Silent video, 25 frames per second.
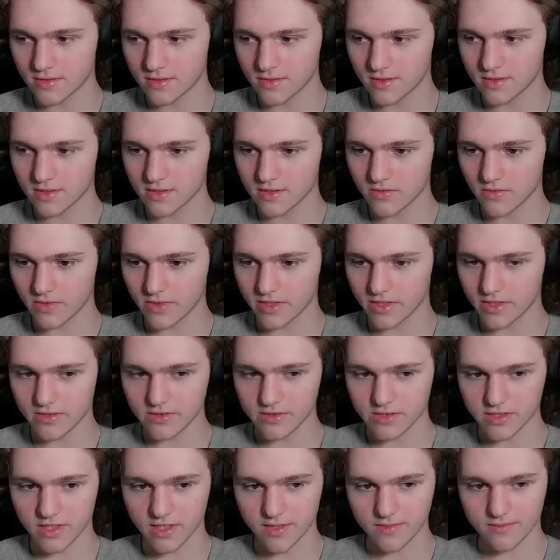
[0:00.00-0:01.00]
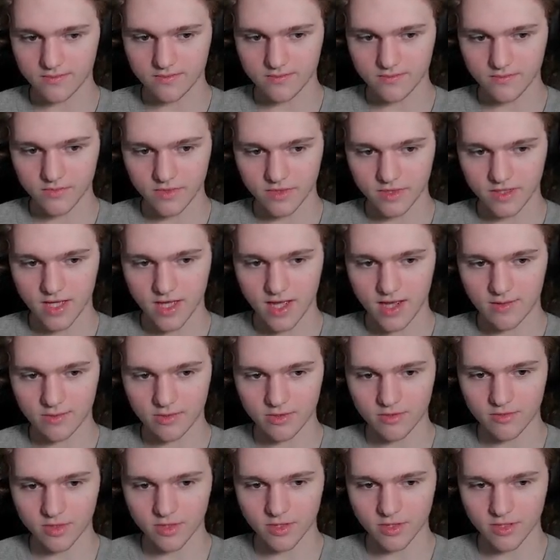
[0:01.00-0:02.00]
so we can use them with
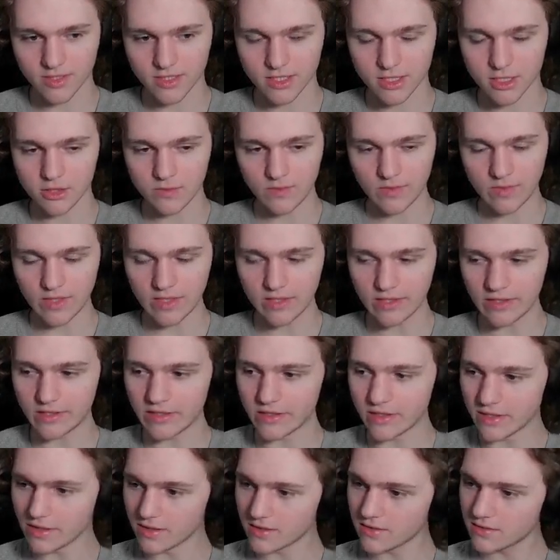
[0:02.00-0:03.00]
comparable speed.